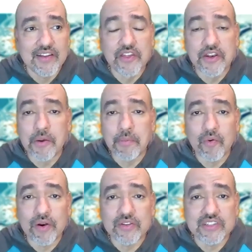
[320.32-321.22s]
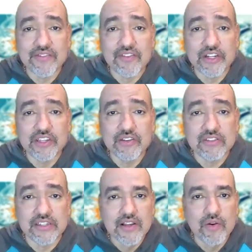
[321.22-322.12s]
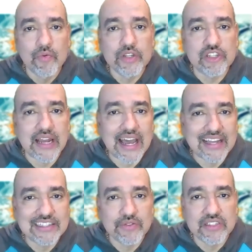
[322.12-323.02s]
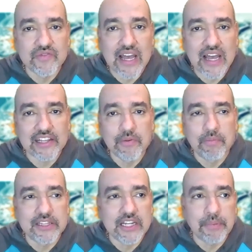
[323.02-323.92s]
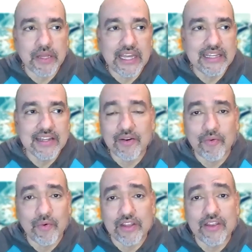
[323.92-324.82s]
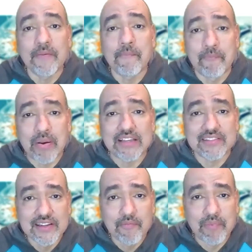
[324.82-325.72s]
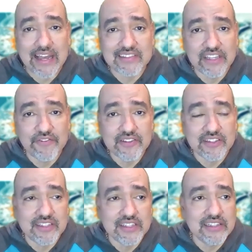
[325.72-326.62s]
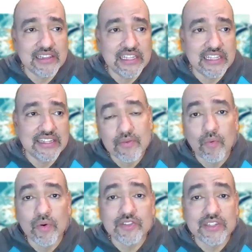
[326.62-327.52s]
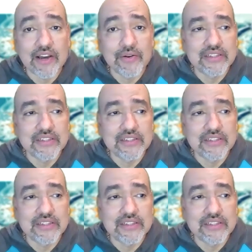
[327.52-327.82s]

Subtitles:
the number one receiver in Houston, which should add to his value. But they're playing one of the best pass defenses in the league. We'll see how he